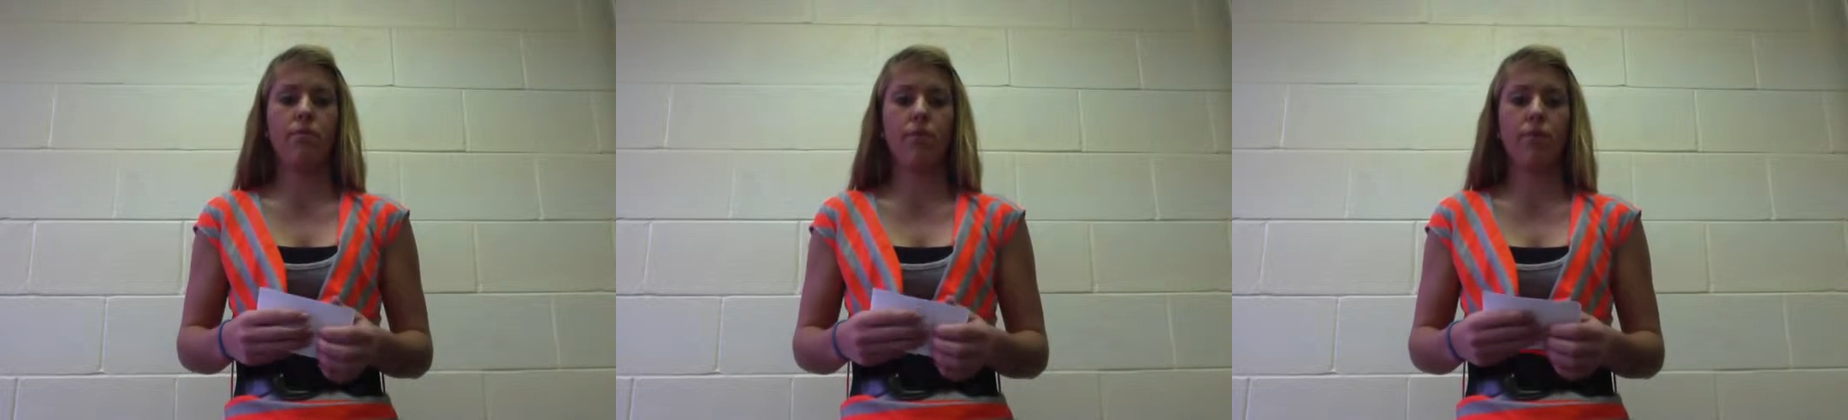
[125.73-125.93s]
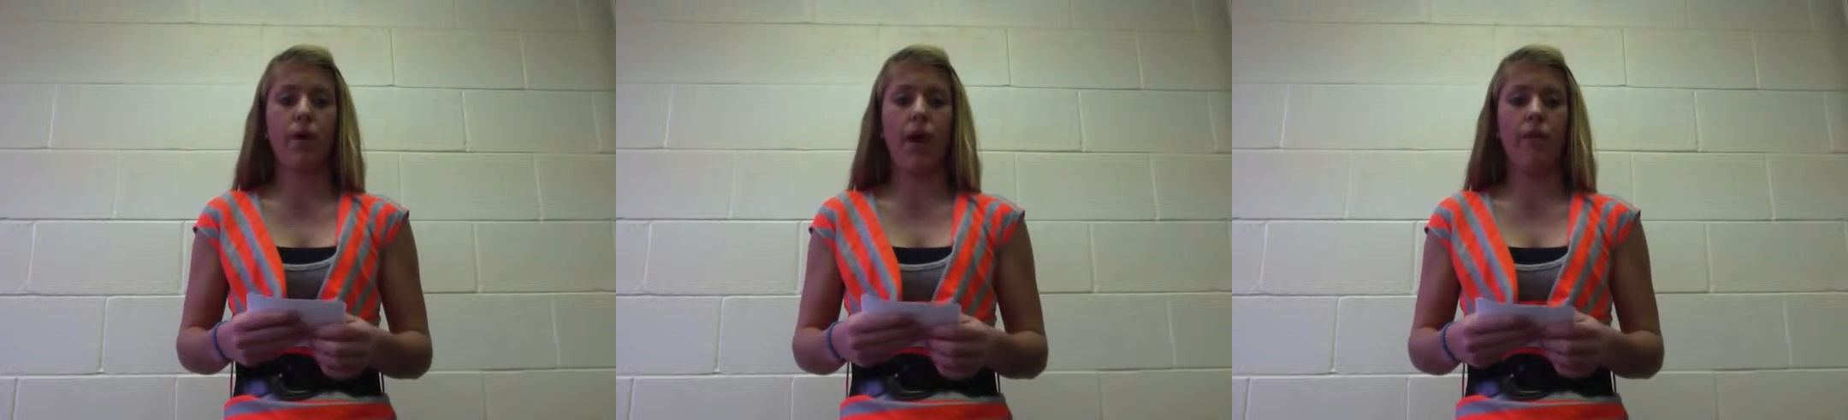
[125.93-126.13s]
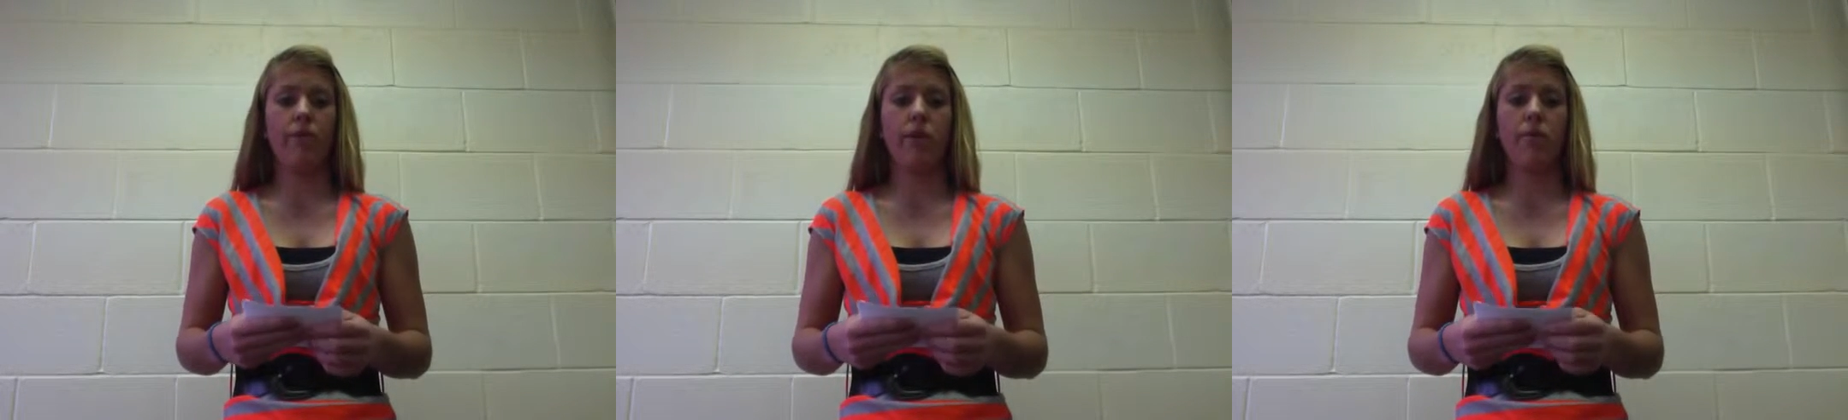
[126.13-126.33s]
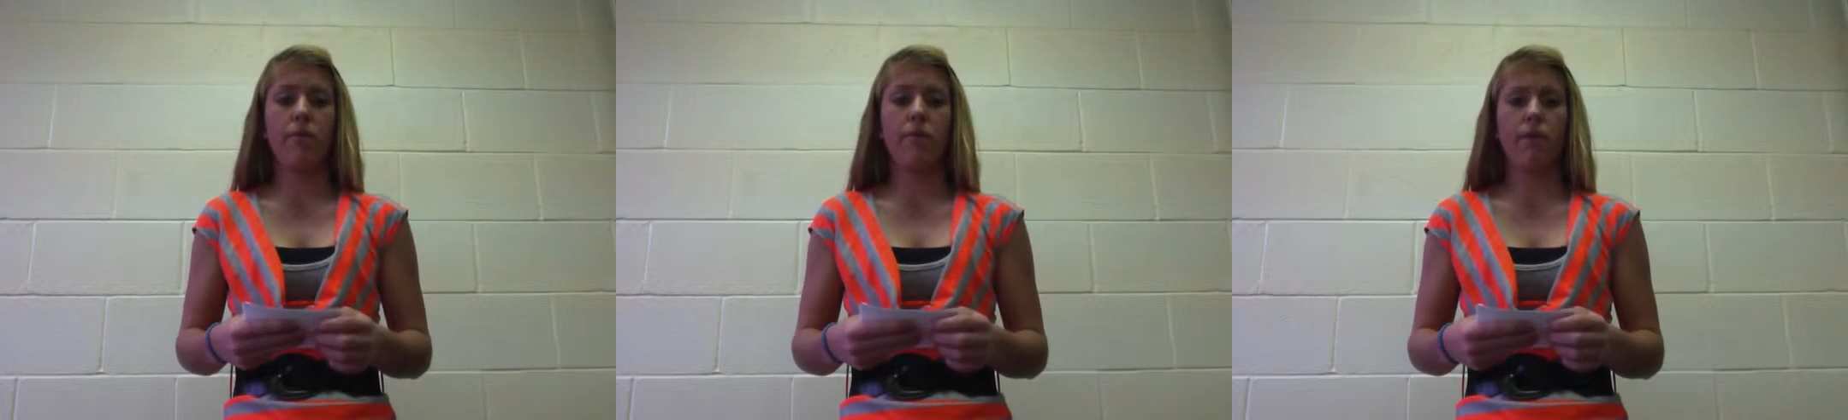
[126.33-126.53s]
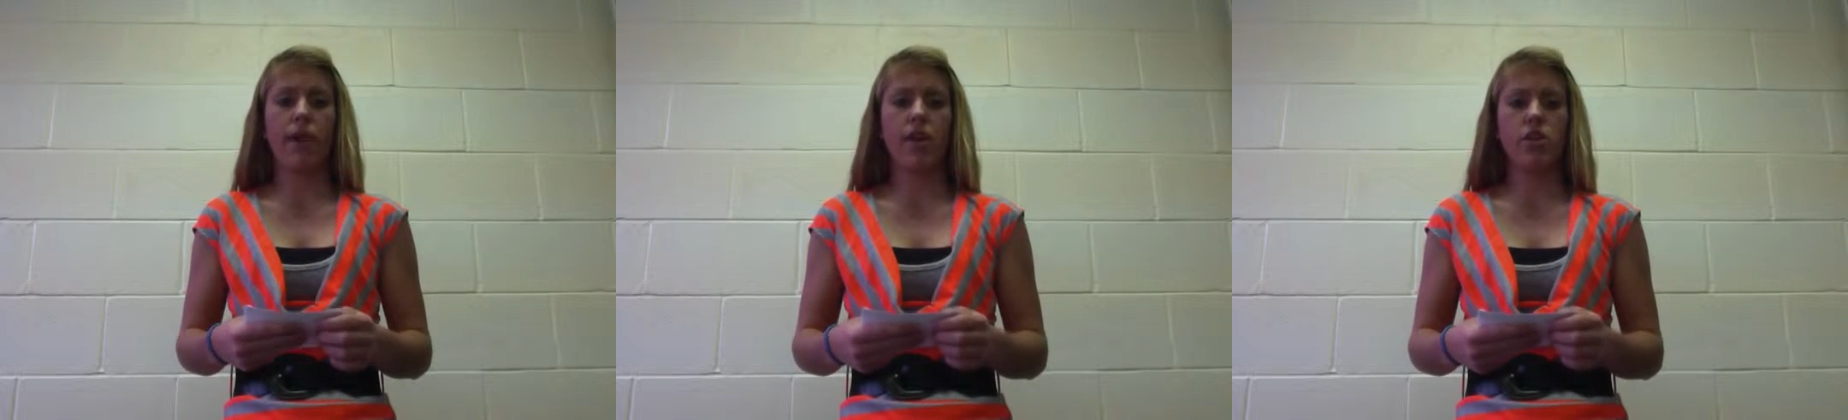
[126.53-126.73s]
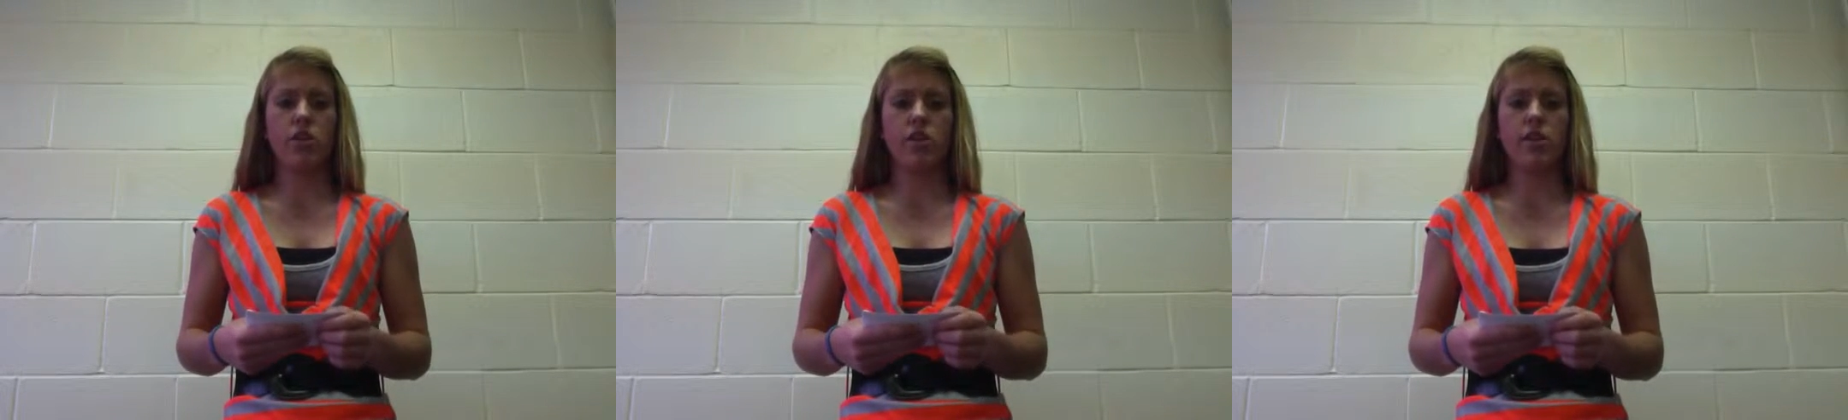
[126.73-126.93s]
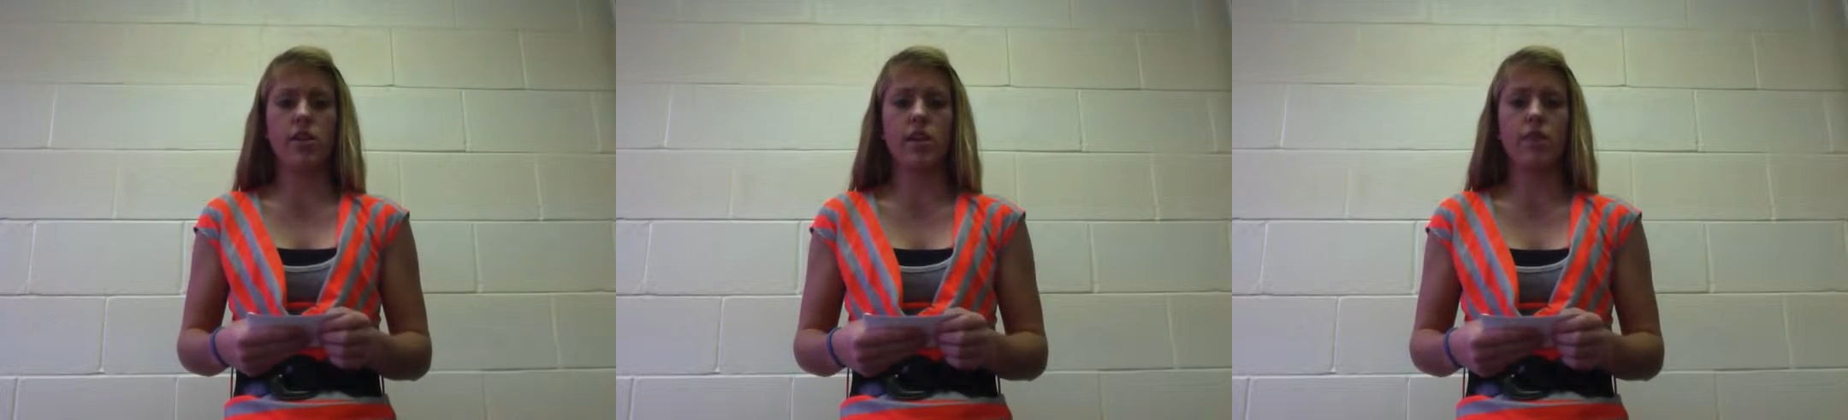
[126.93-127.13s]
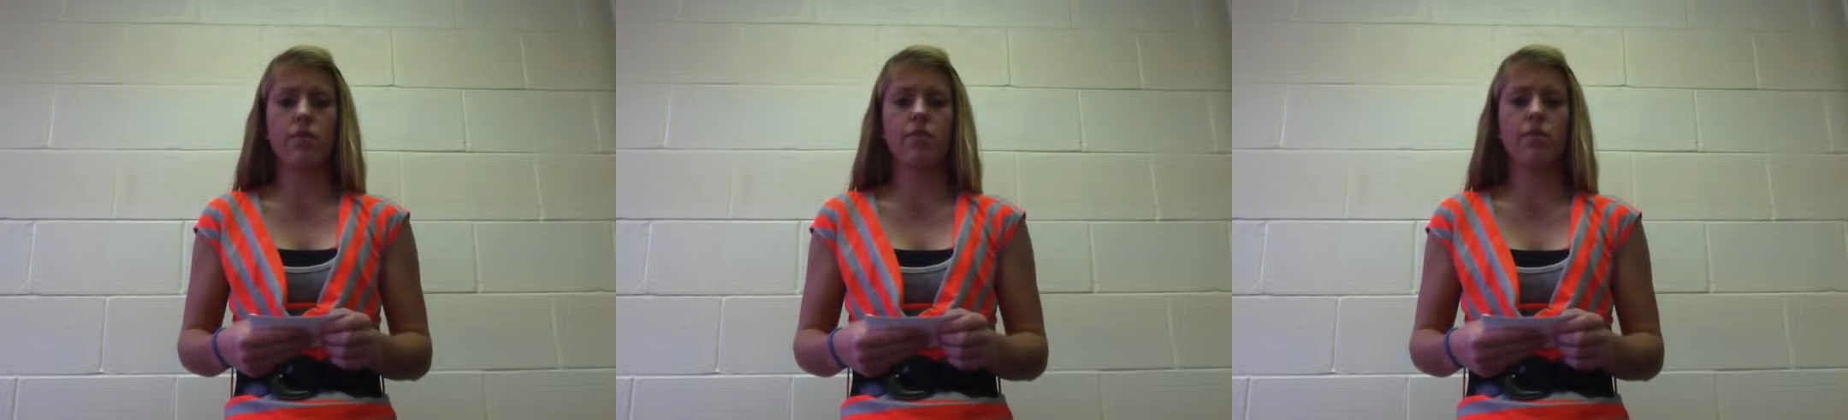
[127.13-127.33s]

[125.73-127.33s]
private agency.